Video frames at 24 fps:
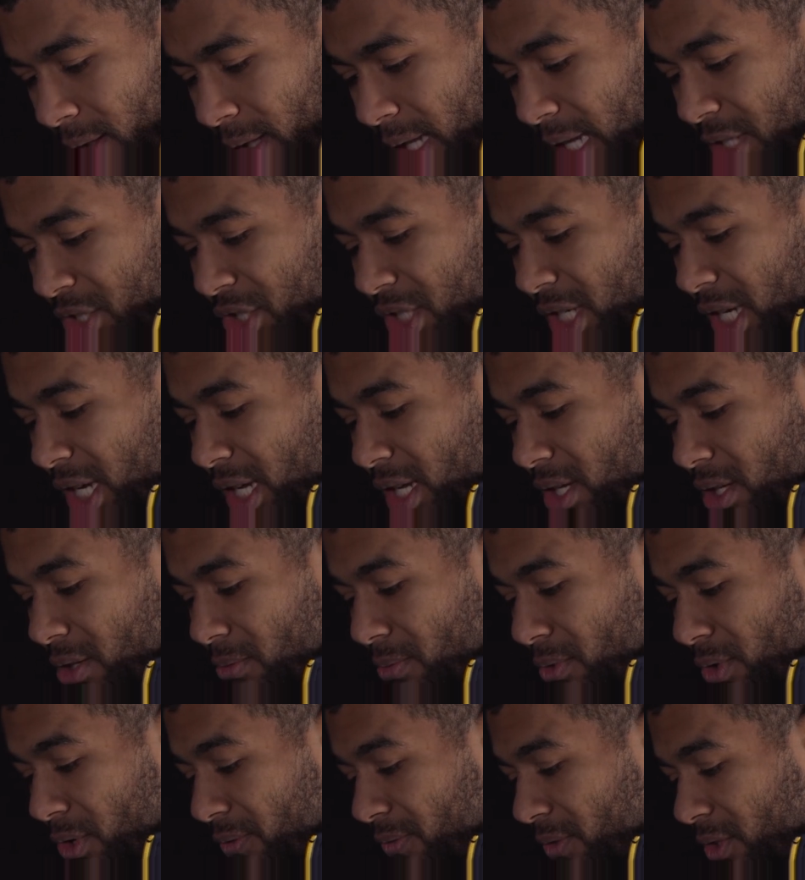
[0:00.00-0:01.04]
Last year,
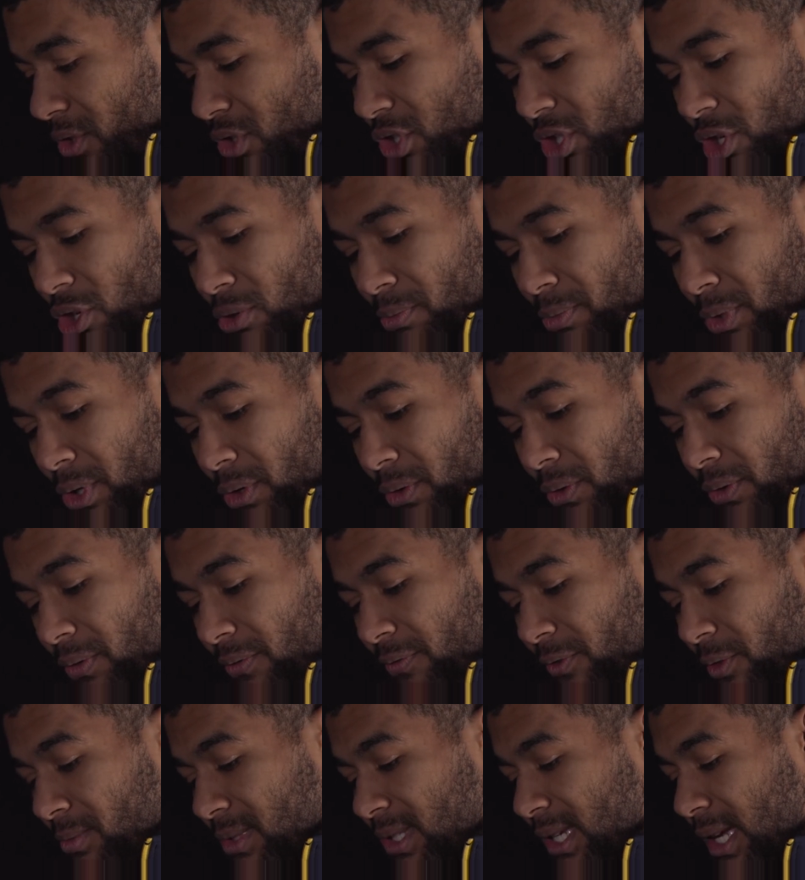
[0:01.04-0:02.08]
you moved Joel Moon
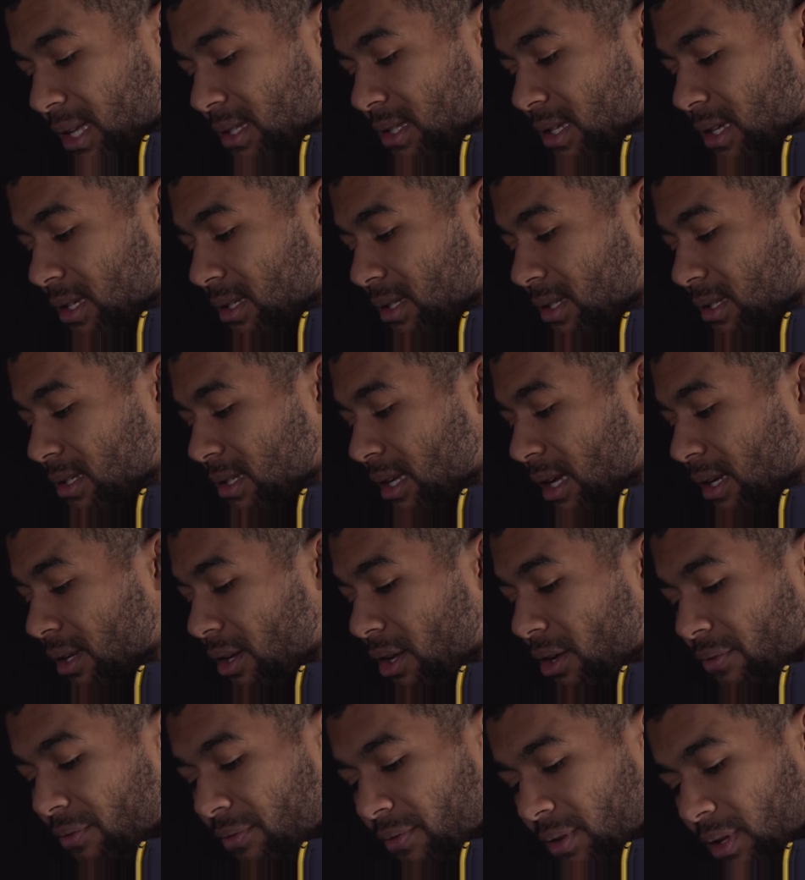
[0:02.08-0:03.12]
from centre to
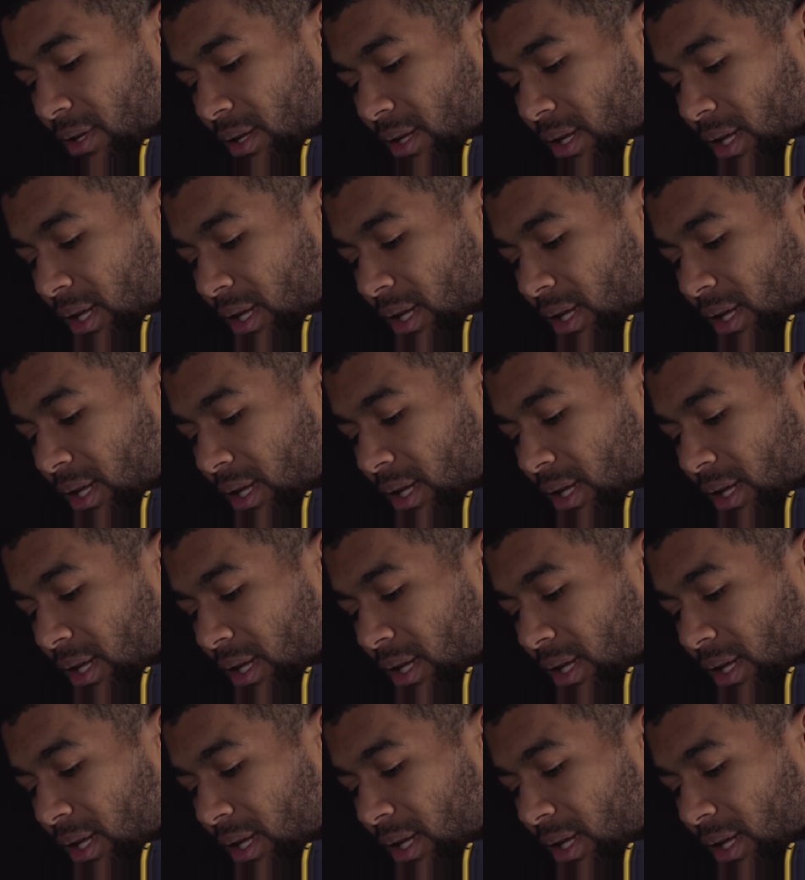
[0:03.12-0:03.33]
stand-off.